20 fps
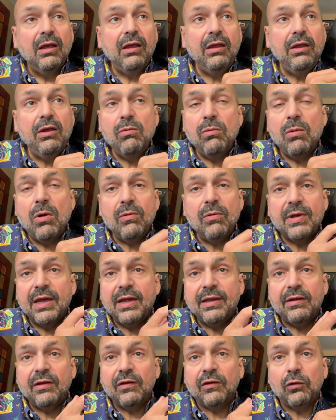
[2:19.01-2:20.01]
You won't
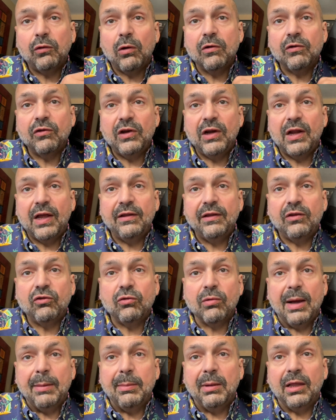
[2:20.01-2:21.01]
get distortion on the
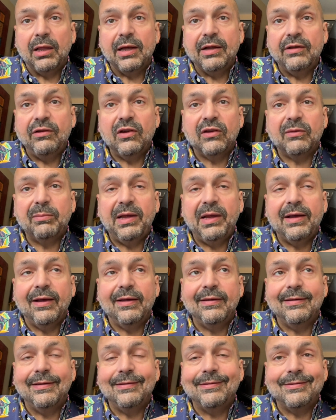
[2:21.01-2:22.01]
treble end just
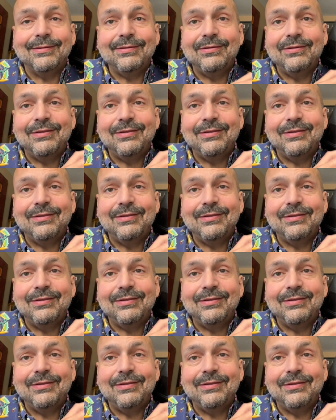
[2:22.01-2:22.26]
because it's